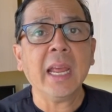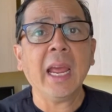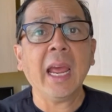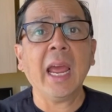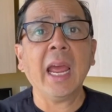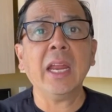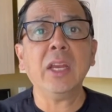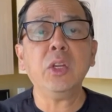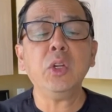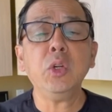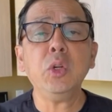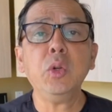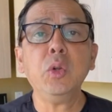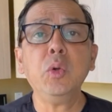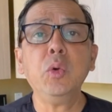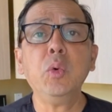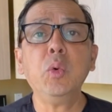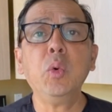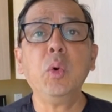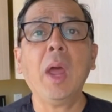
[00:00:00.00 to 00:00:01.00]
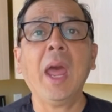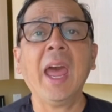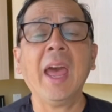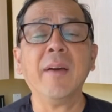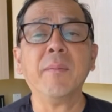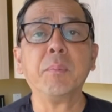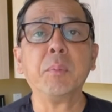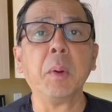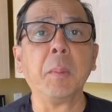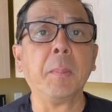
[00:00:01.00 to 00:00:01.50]
and you
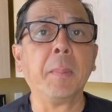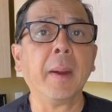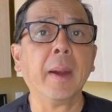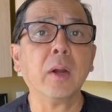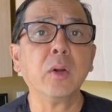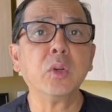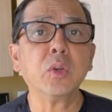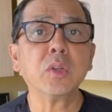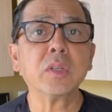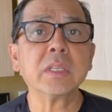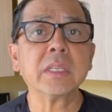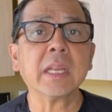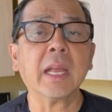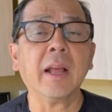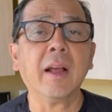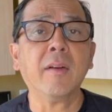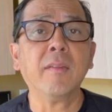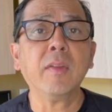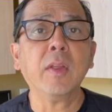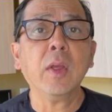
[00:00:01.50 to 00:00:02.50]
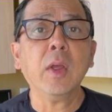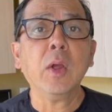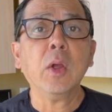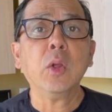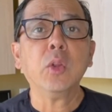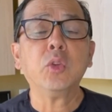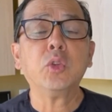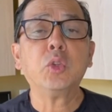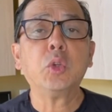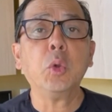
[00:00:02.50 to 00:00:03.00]
have prepared yourself
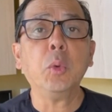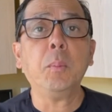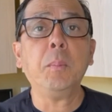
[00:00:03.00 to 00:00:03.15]
to